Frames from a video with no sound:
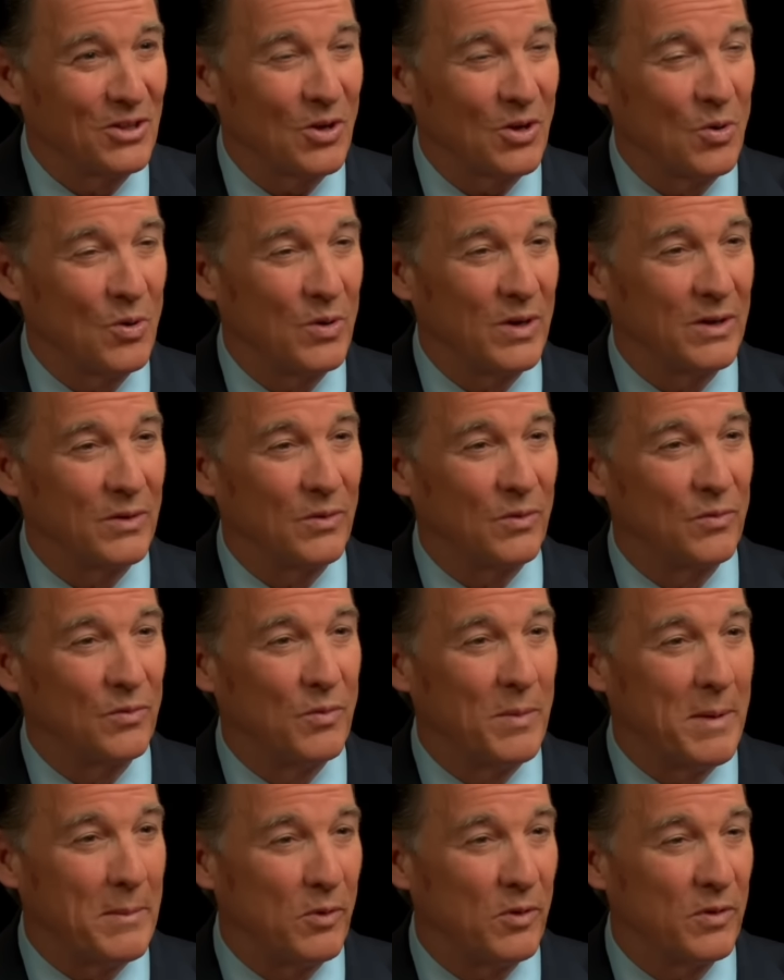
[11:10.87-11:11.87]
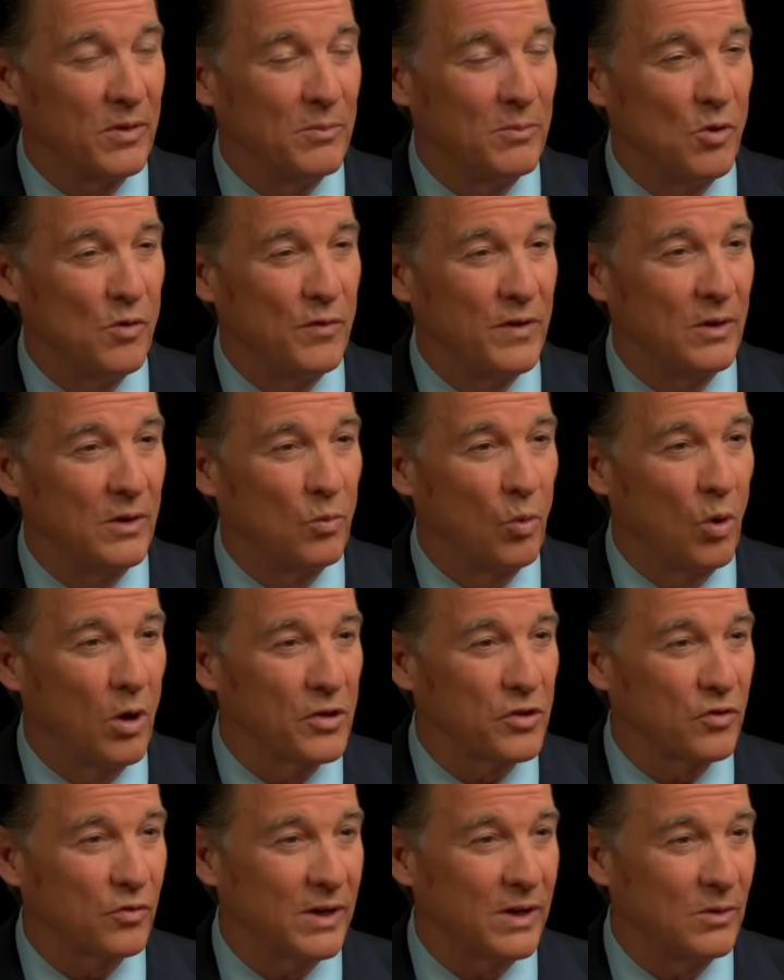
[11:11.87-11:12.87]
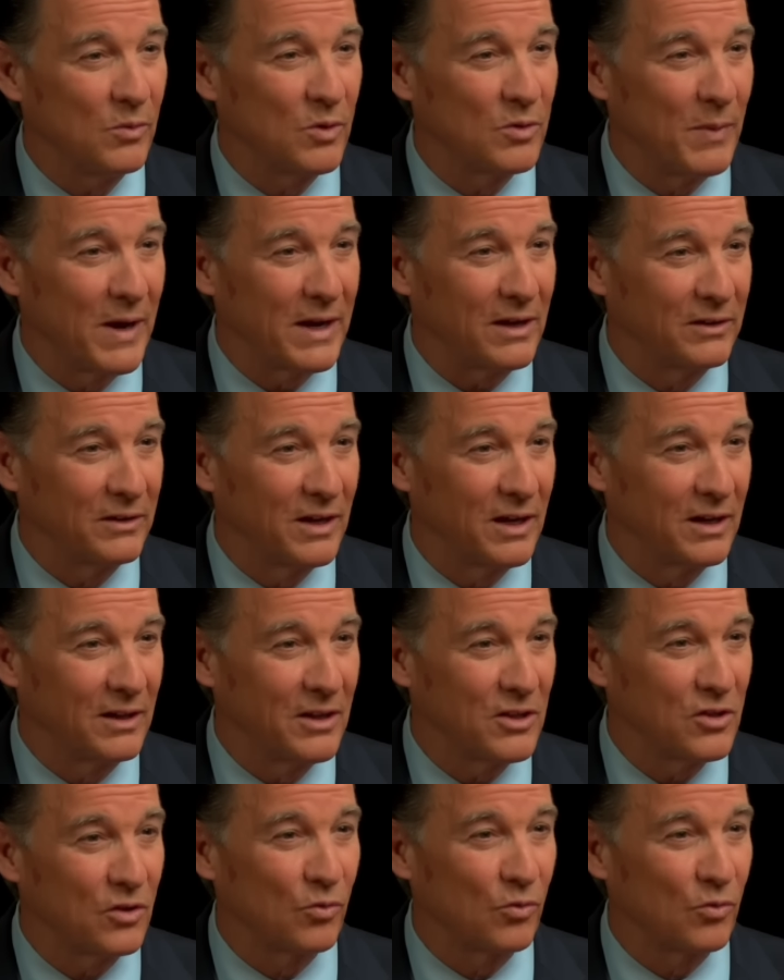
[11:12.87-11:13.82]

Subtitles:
So remember the movie Wall Street with Michael Douglas,